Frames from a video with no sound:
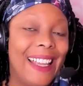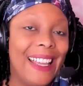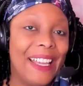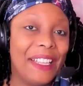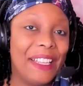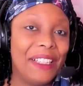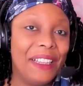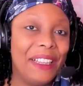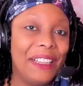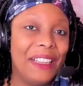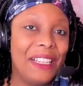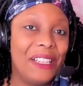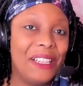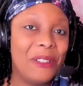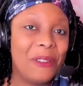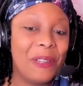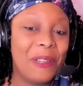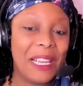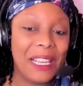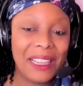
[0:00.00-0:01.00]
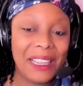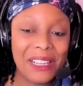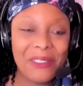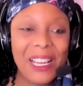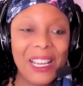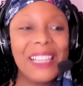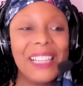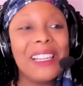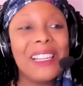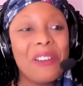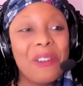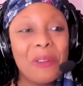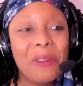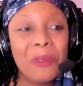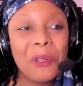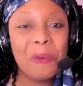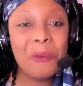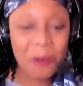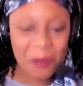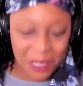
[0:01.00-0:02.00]
Hello, hello, hello,
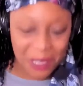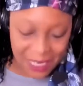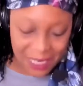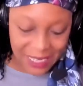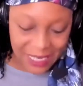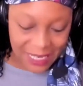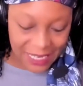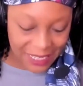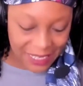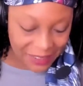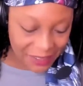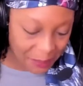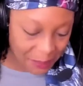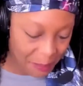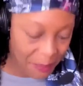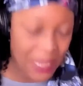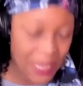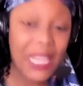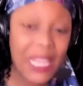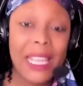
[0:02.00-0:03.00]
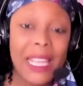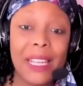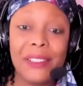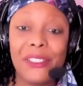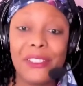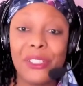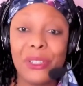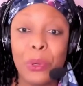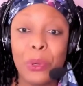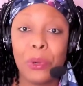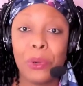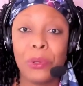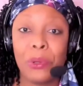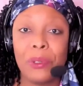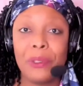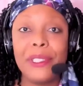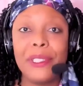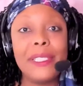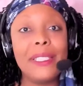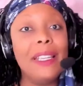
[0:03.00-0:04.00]
everyone. It's me, it's your
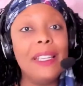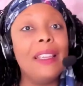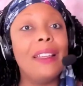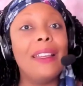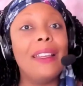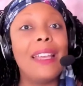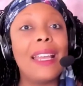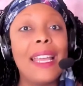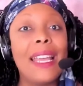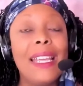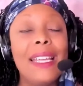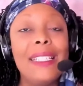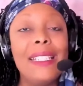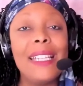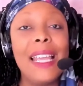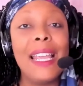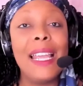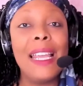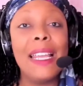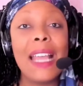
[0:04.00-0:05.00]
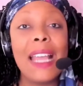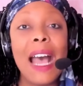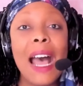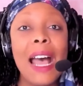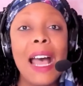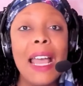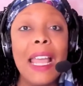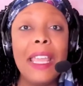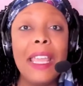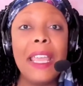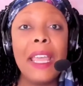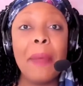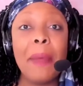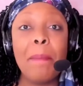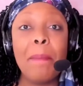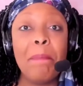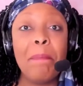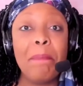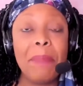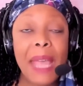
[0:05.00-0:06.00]
girl, Sia Knight, and I
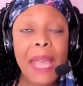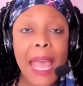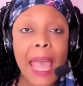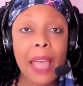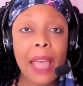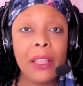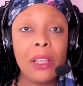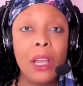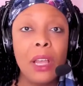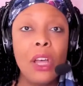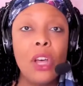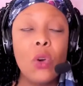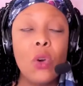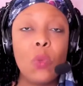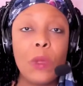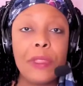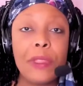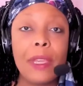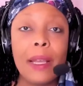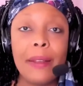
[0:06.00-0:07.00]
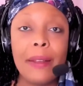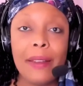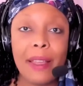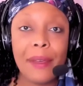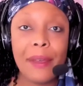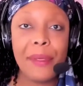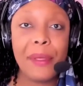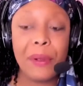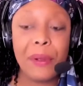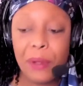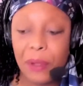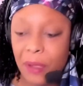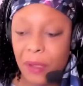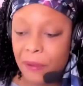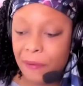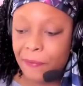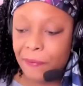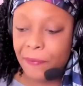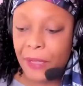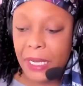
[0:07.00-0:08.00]
am back with another
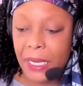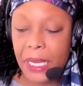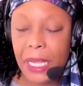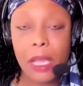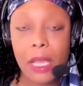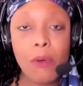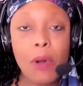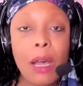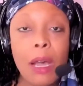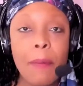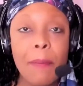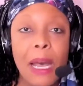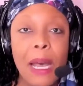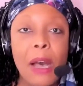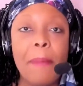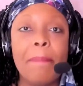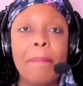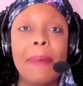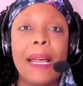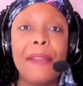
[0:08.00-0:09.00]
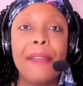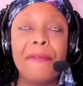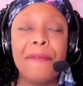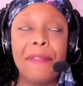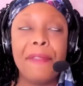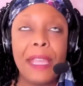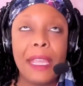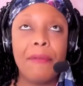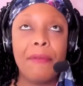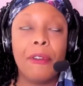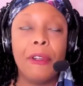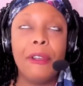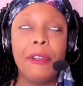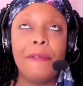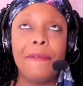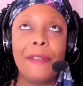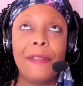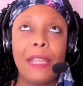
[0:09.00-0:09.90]
video about my favorite